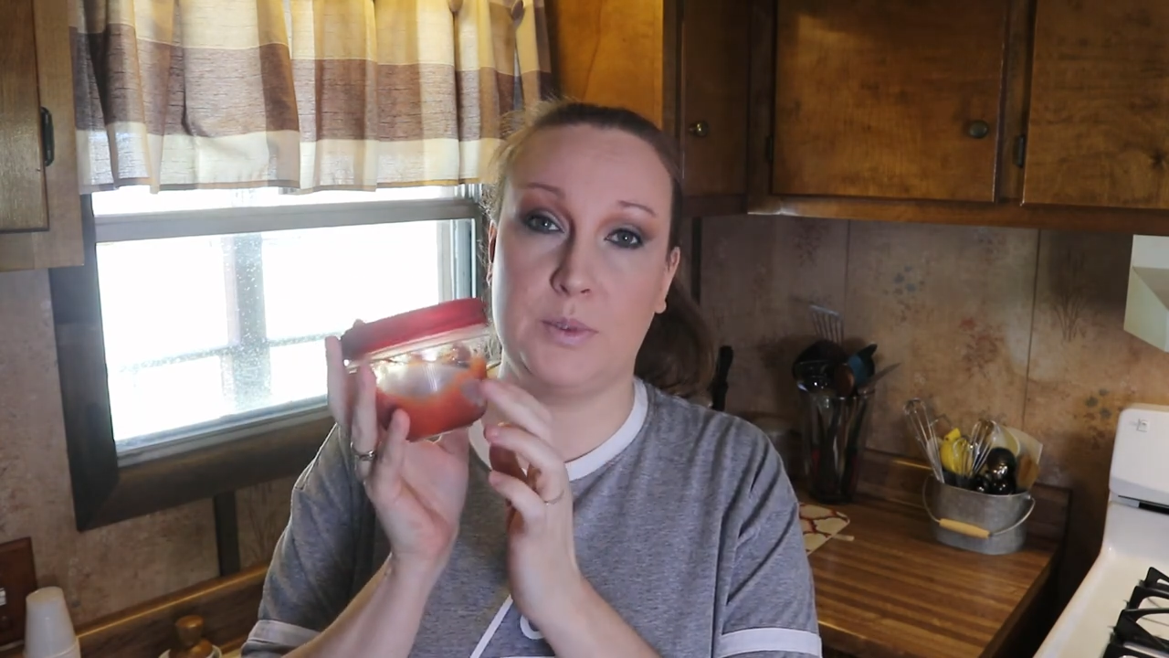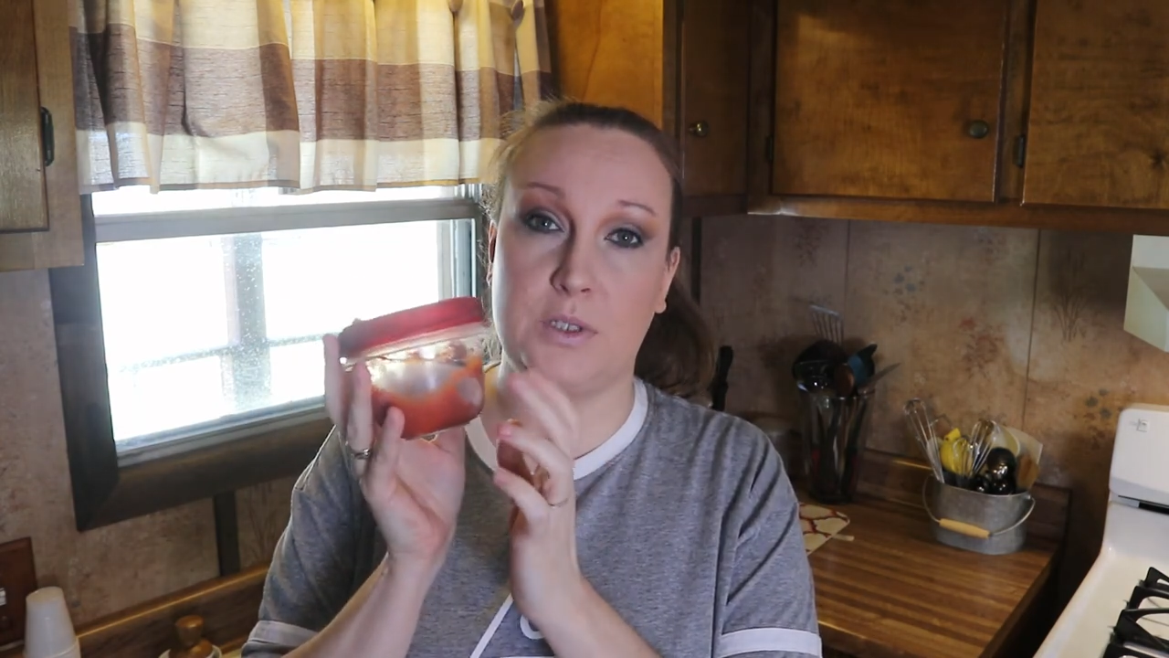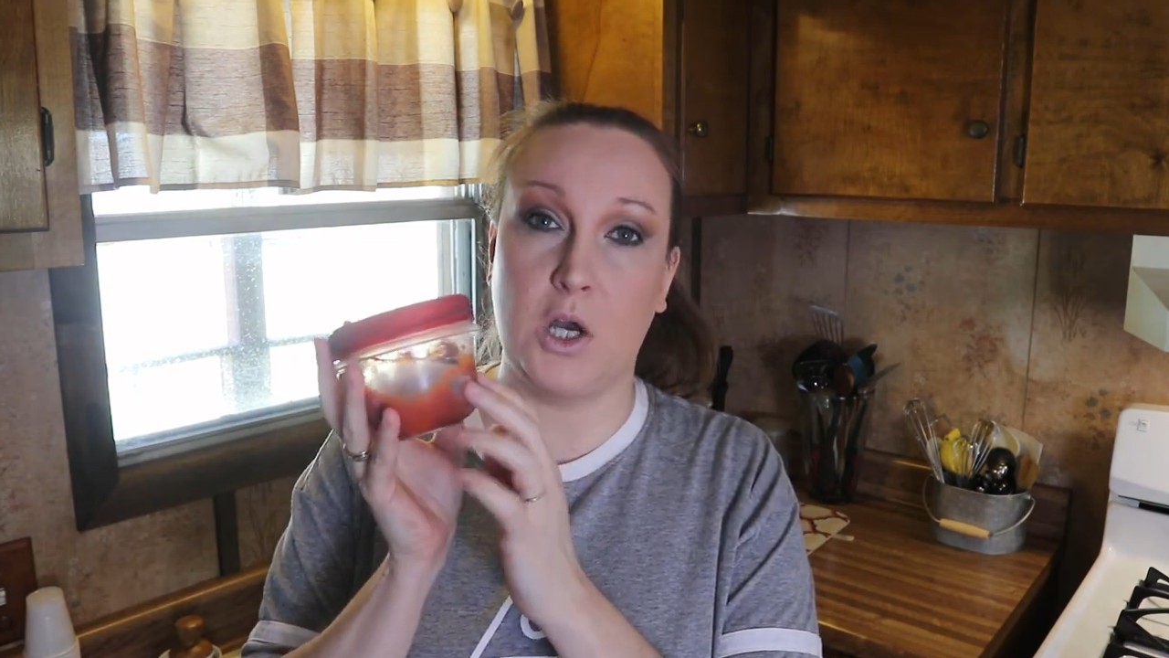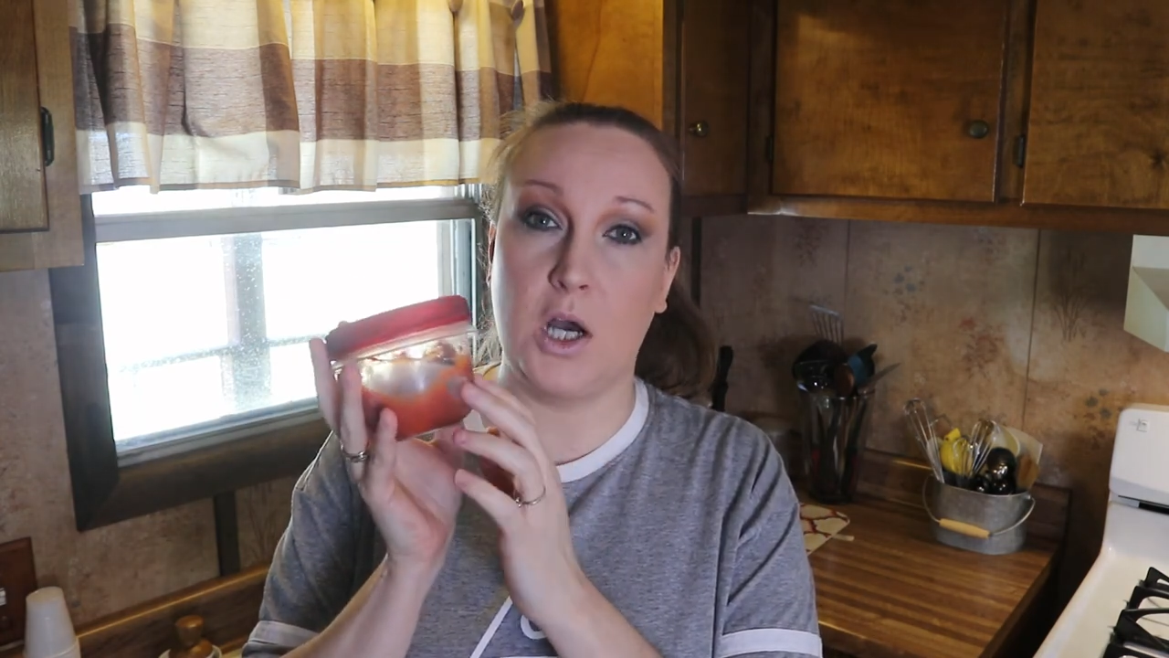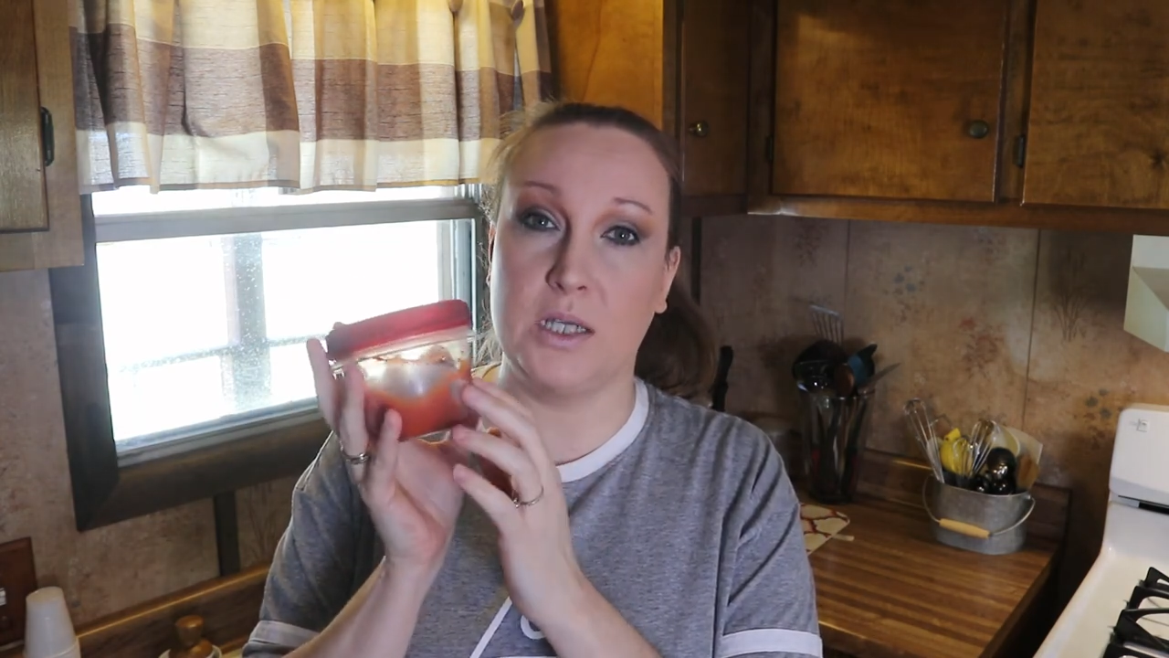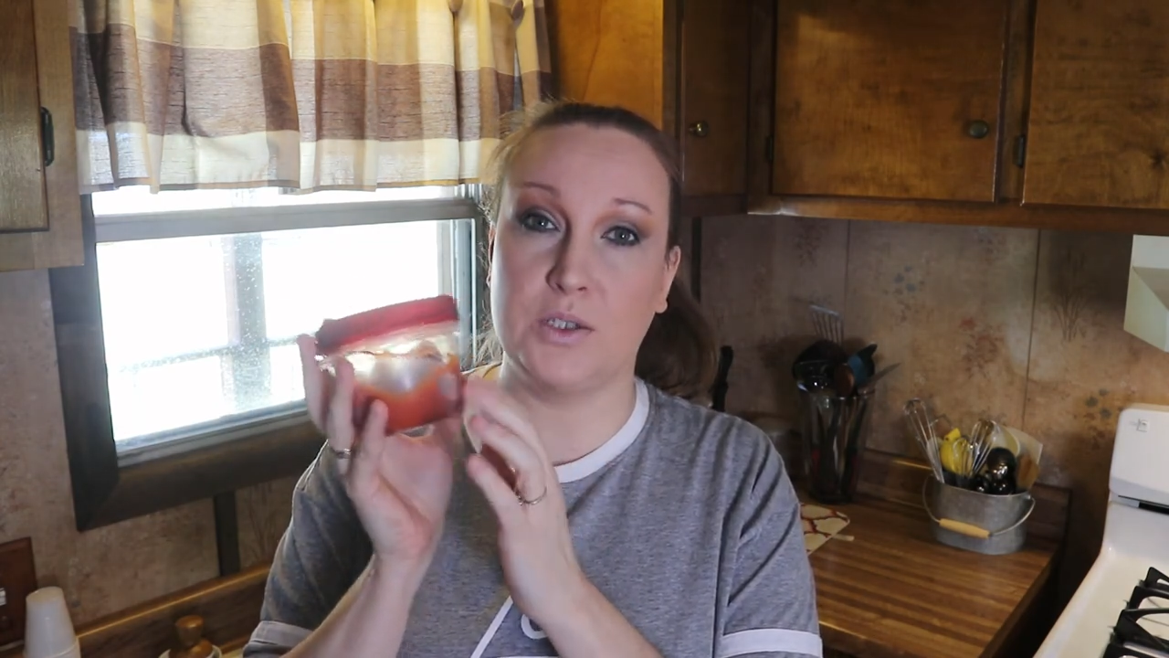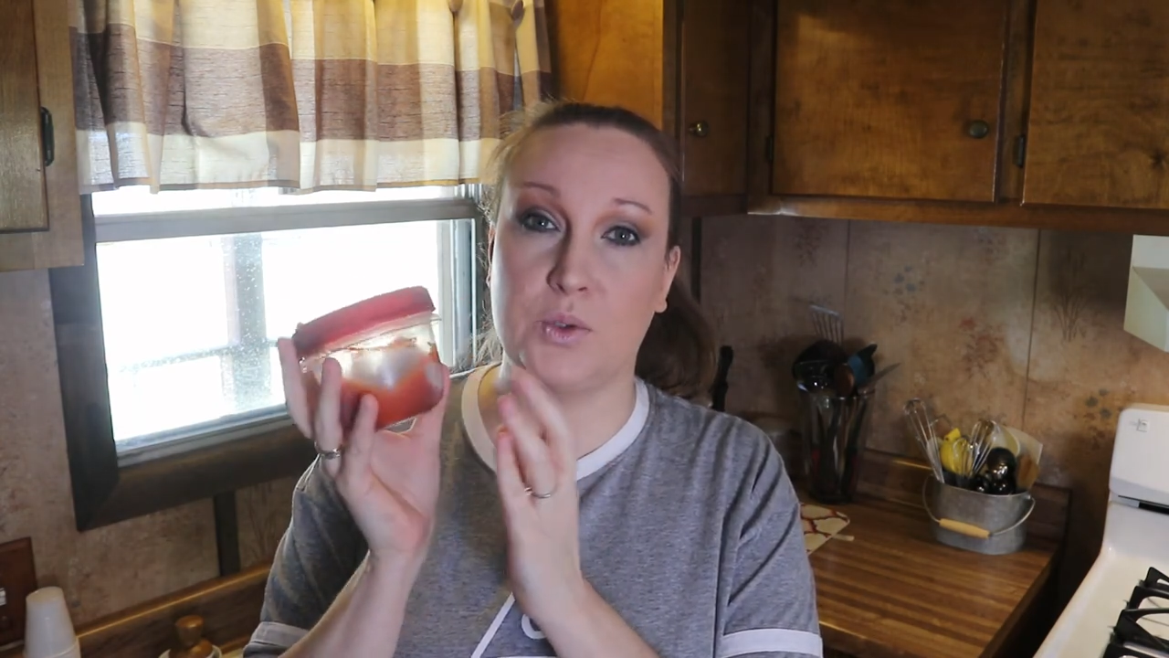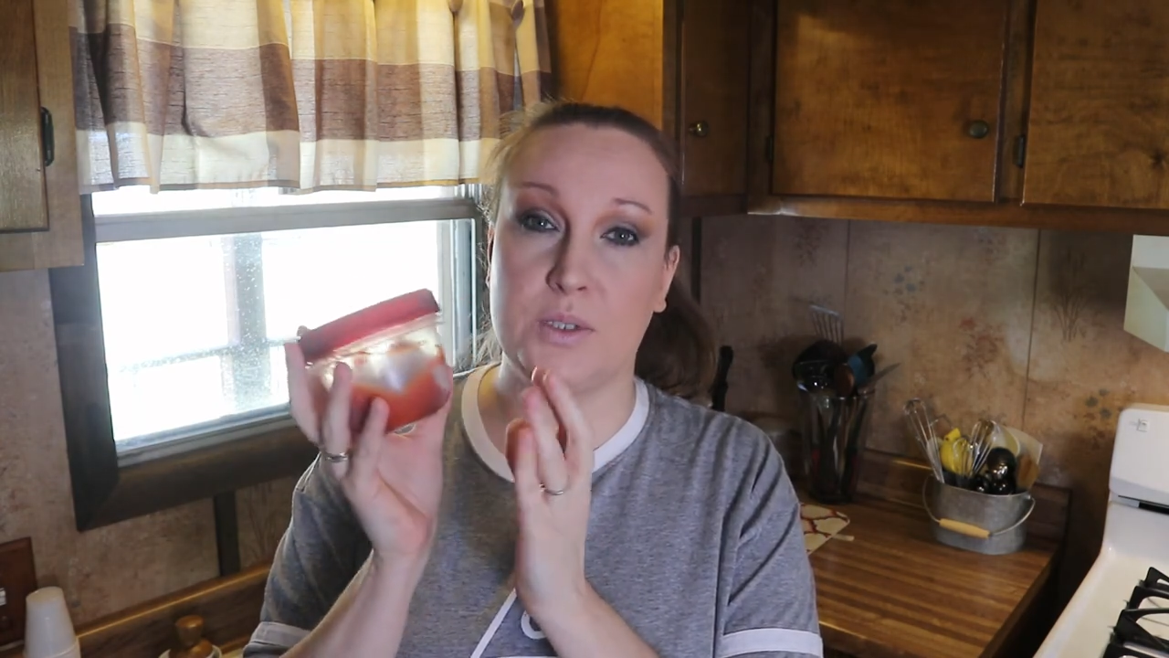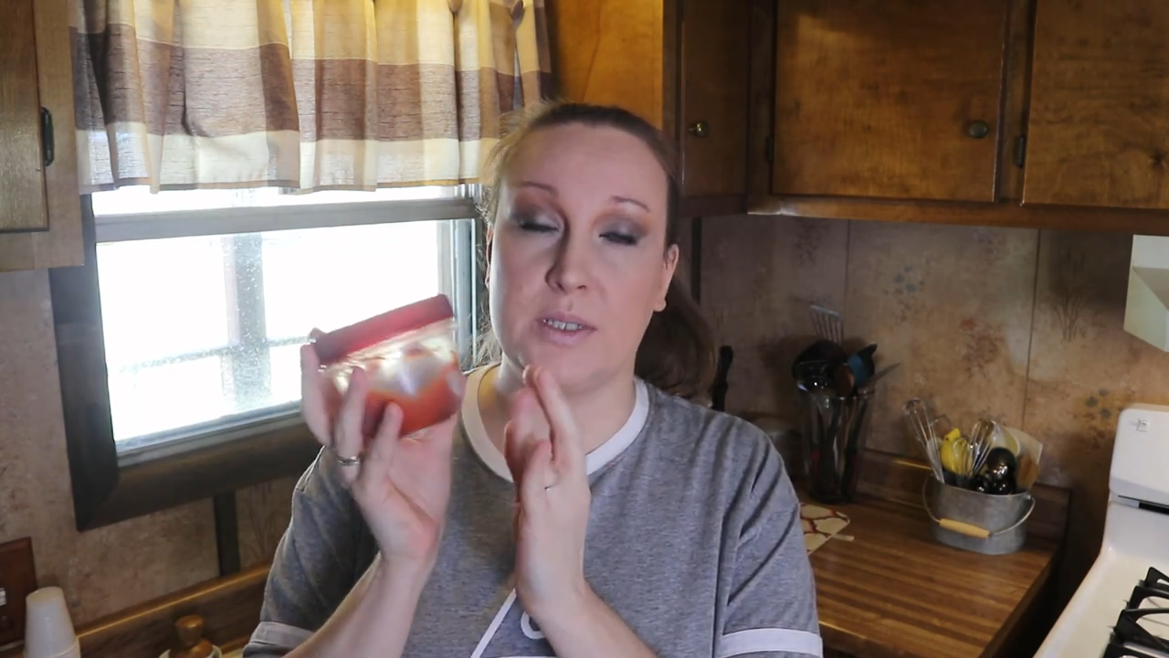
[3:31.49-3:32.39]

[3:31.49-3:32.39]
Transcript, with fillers: sauce or